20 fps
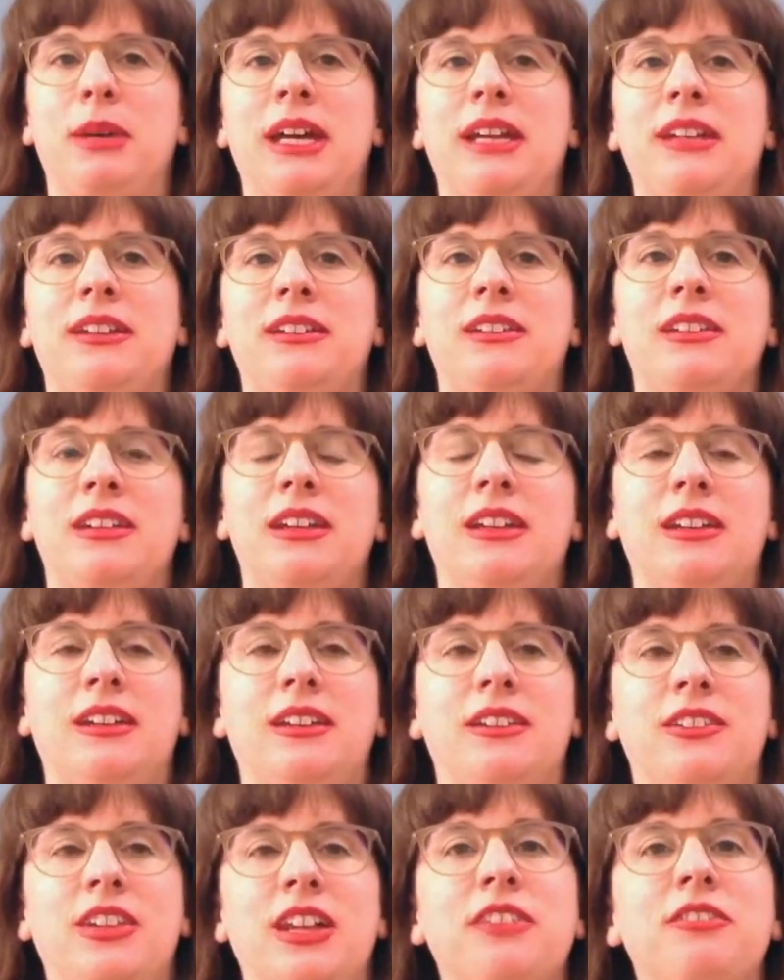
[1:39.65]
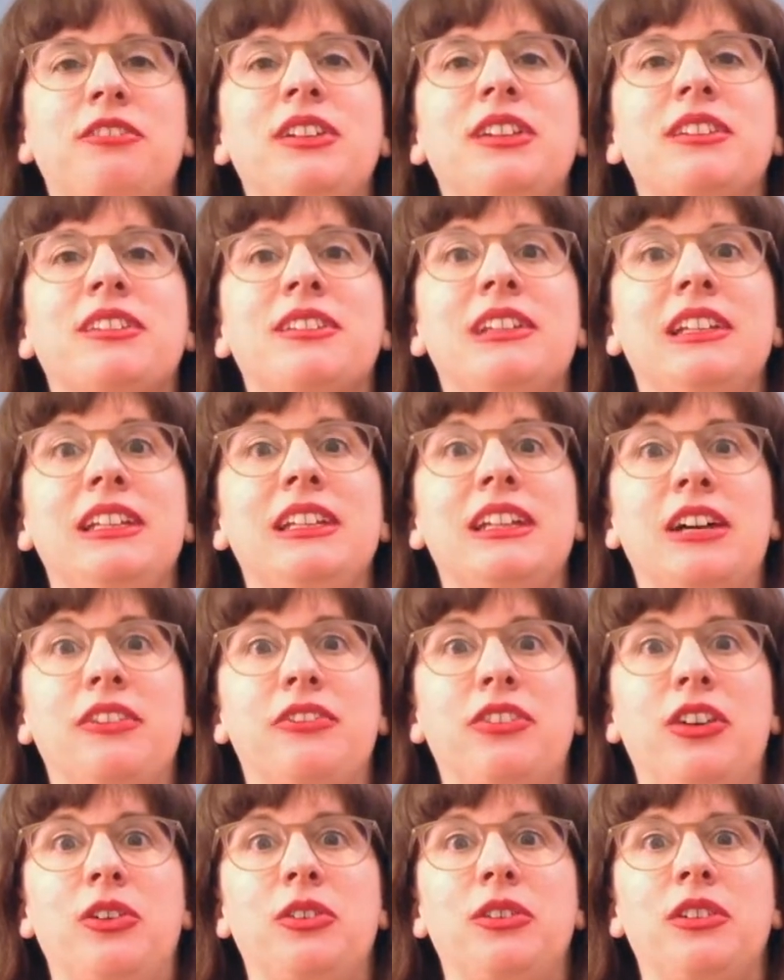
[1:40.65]
And just recently I
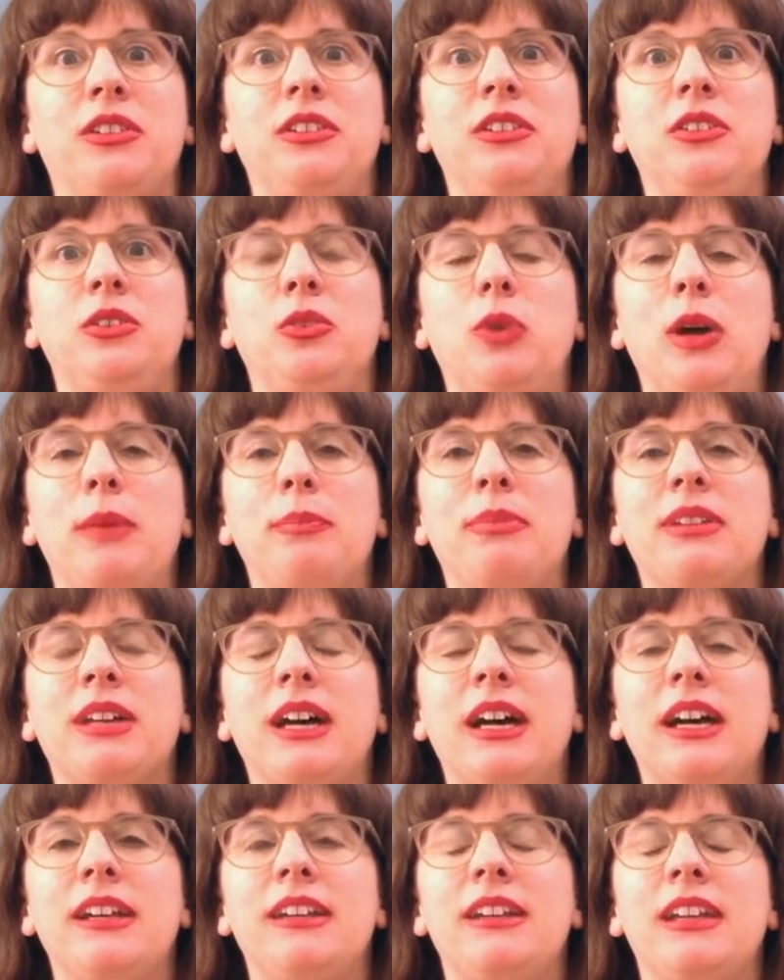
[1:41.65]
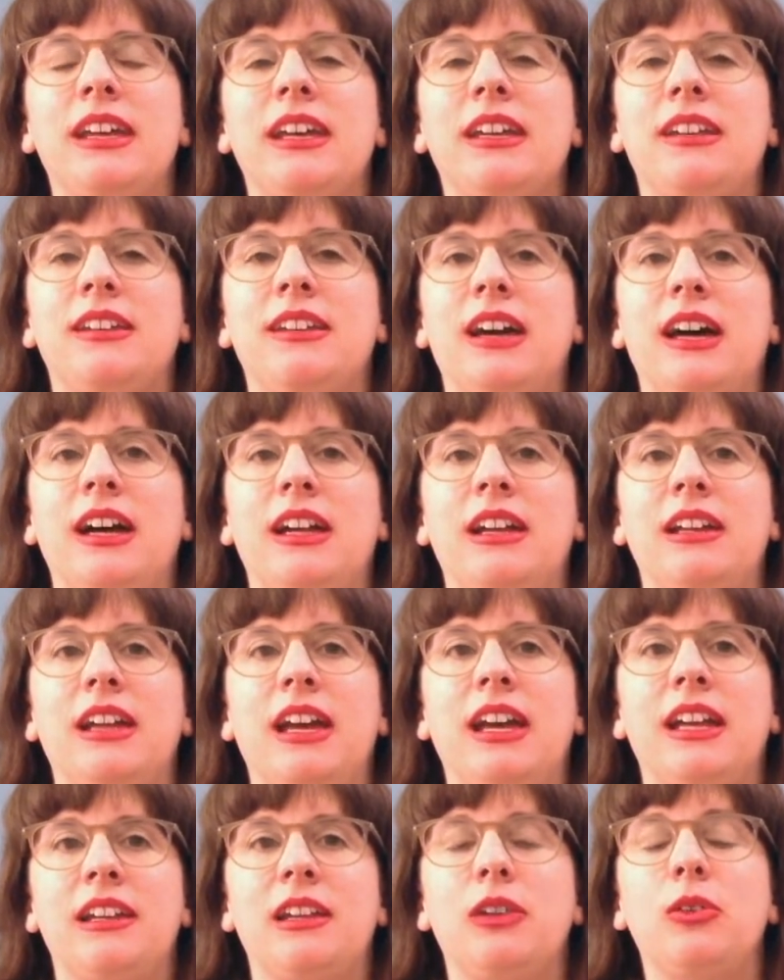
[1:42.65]
found his new website and I
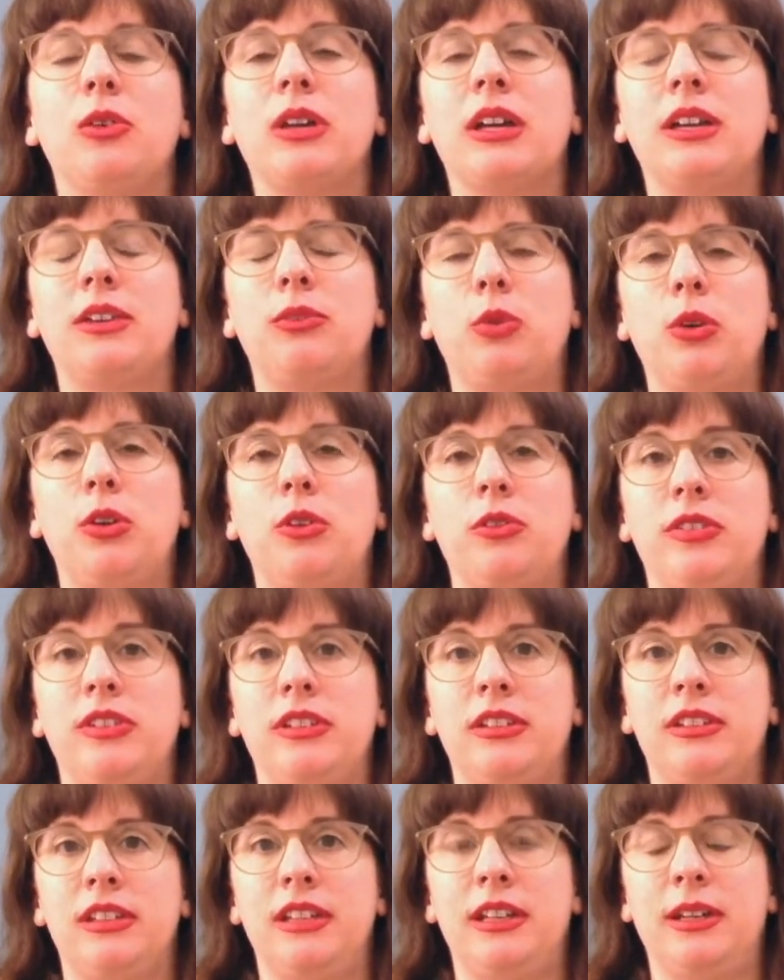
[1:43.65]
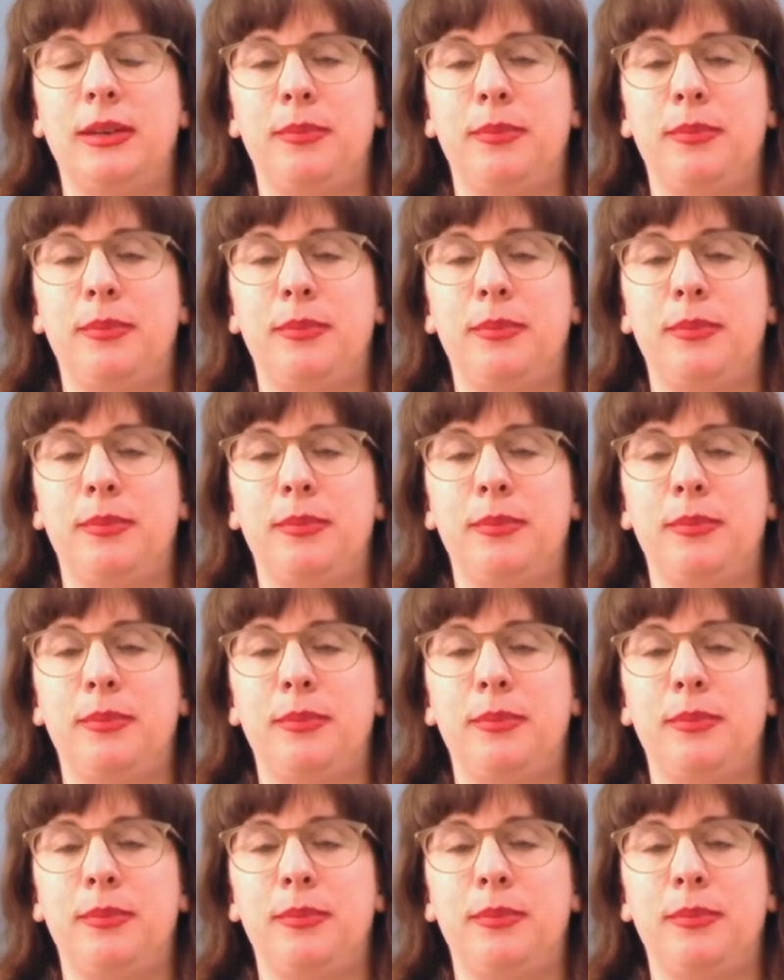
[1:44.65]
had a look at one of his